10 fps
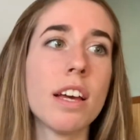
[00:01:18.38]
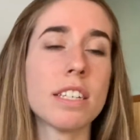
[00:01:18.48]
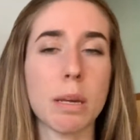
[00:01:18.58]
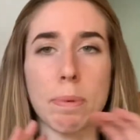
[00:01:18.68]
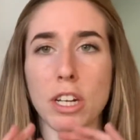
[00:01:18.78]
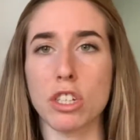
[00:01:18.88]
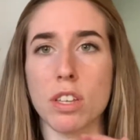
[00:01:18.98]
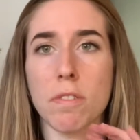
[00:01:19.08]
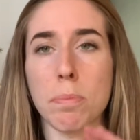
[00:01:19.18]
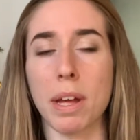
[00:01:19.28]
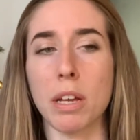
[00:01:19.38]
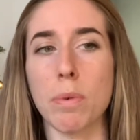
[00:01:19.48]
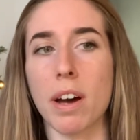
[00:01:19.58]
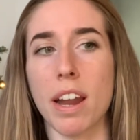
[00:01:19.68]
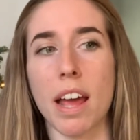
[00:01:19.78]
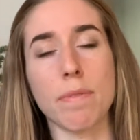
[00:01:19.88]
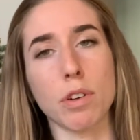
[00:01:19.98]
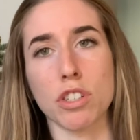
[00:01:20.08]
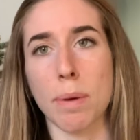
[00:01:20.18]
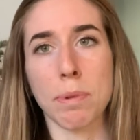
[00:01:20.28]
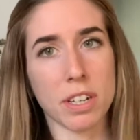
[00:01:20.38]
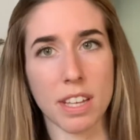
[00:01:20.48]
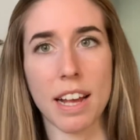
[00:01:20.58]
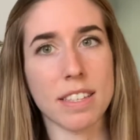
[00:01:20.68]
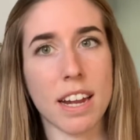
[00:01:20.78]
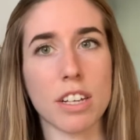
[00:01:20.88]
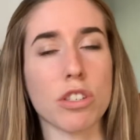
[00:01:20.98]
take pictures of the blank one and Photoshop your designs on it,